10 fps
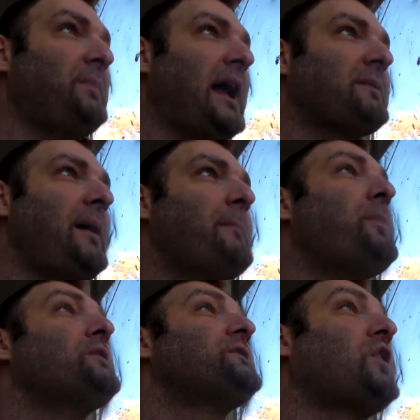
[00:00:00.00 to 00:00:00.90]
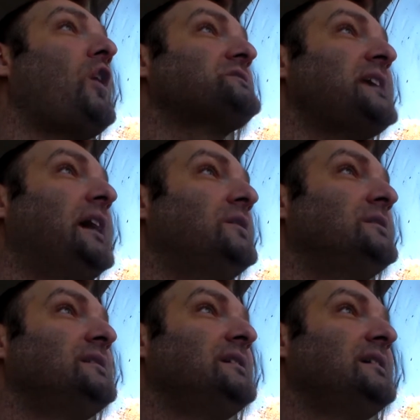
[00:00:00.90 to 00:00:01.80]
Pac-Man, both the cocktail
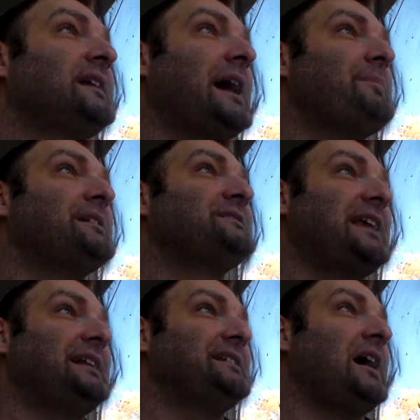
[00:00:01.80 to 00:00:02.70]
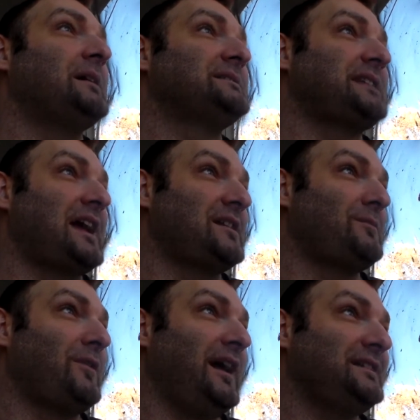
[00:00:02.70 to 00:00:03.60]
cabinets and the uh, stand
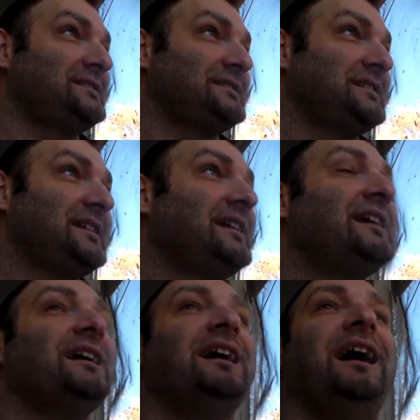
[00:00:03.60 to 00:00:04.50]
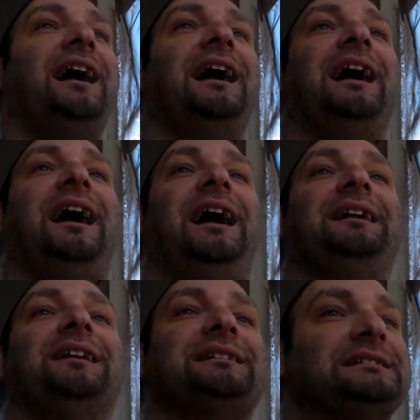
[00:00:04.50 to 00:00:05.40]
uprights.
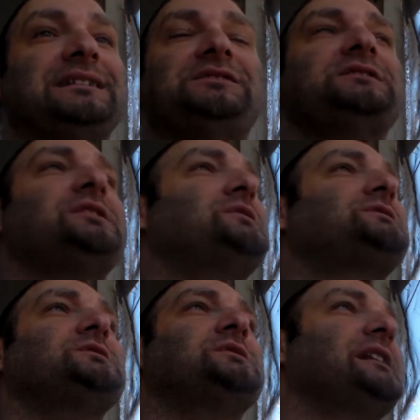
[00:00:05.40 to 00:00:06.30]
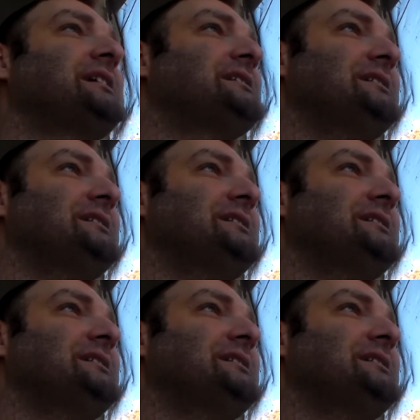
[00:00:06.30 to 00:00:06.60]
And like I said, she's an old school collector.